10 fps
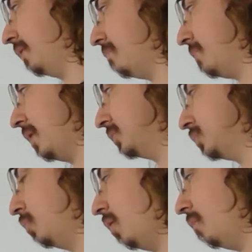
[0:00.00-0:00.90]
n
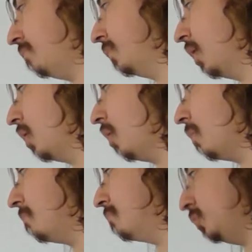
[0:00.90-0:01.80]
minus 1
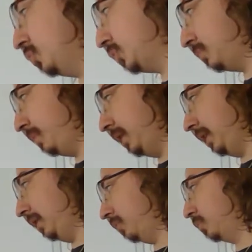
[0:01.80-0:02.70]
must be
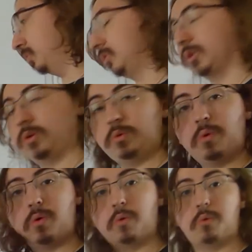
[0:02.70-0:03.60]
equal
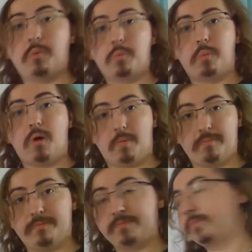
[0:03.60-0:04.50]
to
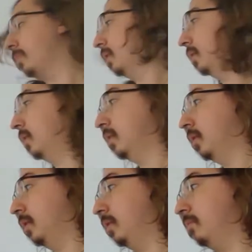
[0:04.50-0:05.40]
1.
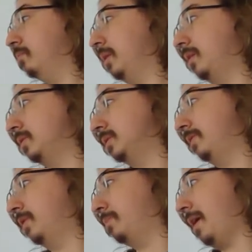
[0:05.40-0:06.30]
Because
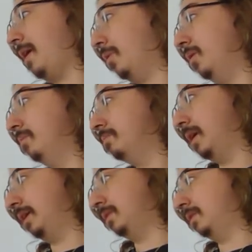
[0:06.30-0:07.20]
if the power
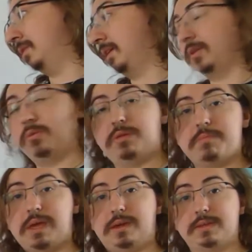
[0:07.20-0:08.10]
can only
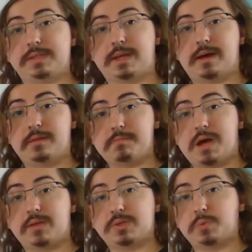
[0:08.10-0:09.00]
make this either
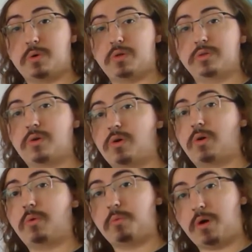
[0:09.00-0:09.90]
minus 1
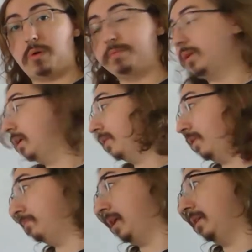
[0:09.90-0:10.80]
or 1, if
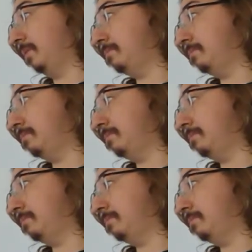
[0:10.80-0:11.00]
it made it